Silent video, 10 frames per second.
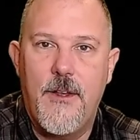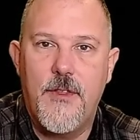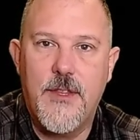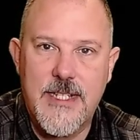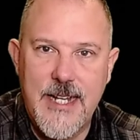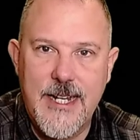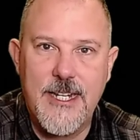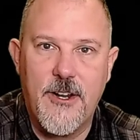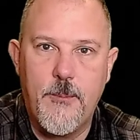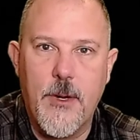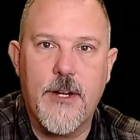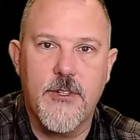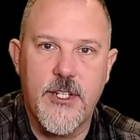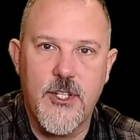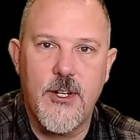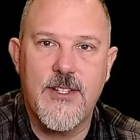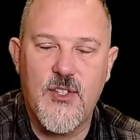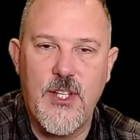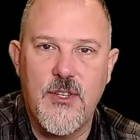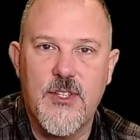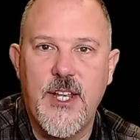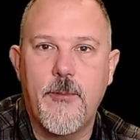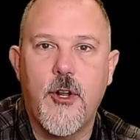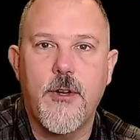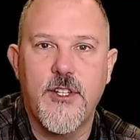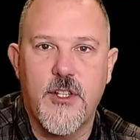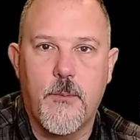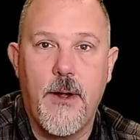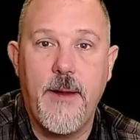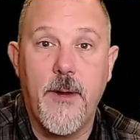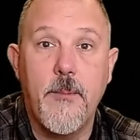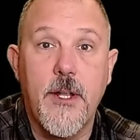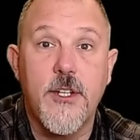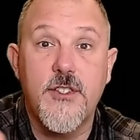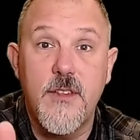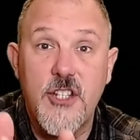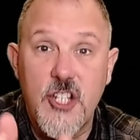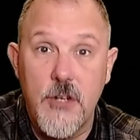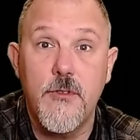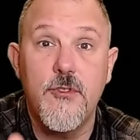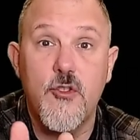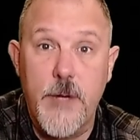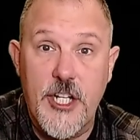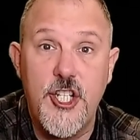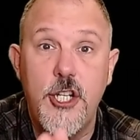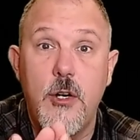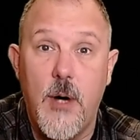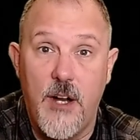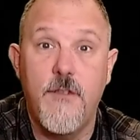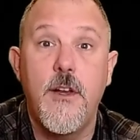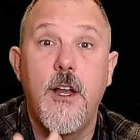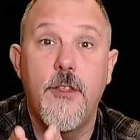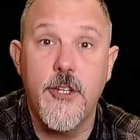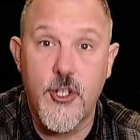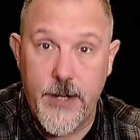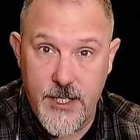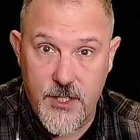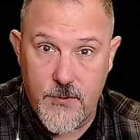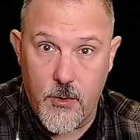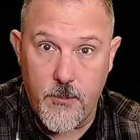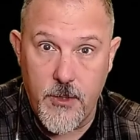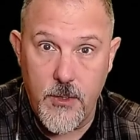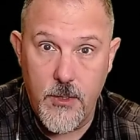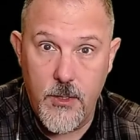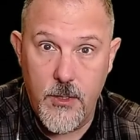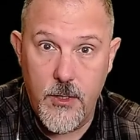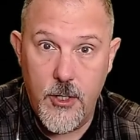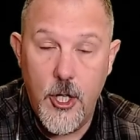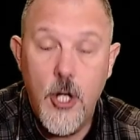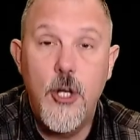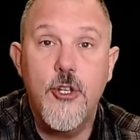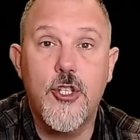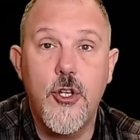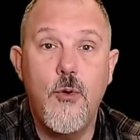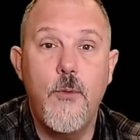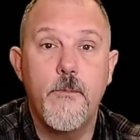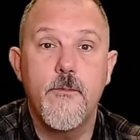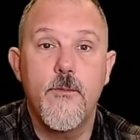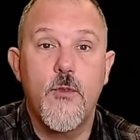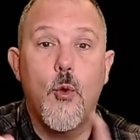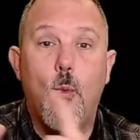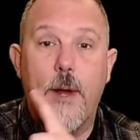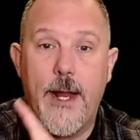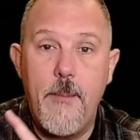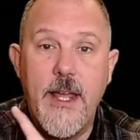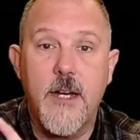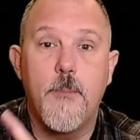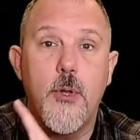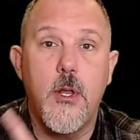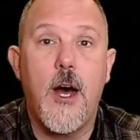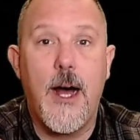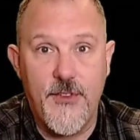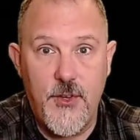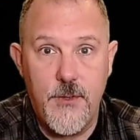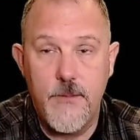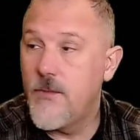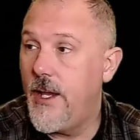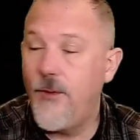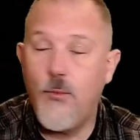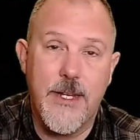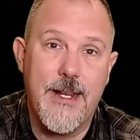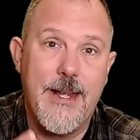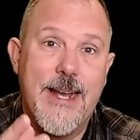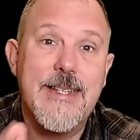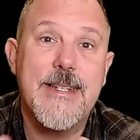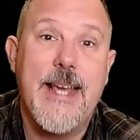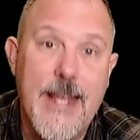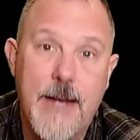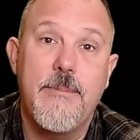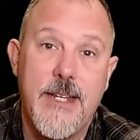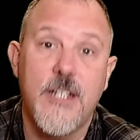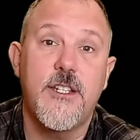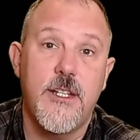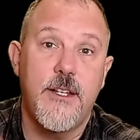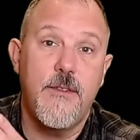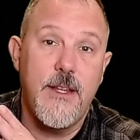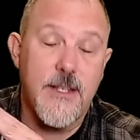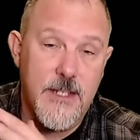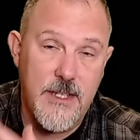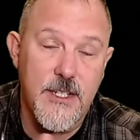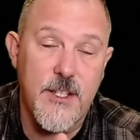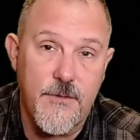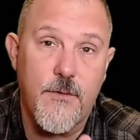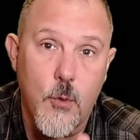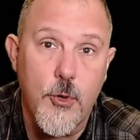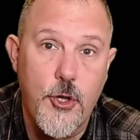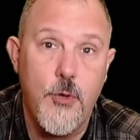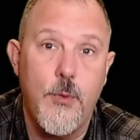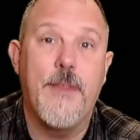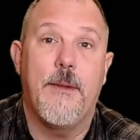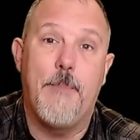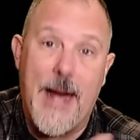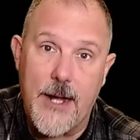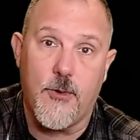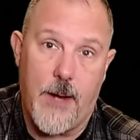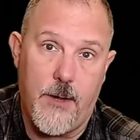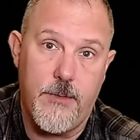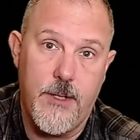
the secondary breaker does not see the same current as the primary because of the turns ratio of the transformer. So when I make a plot, and what S K M does it, this does it for you in the background,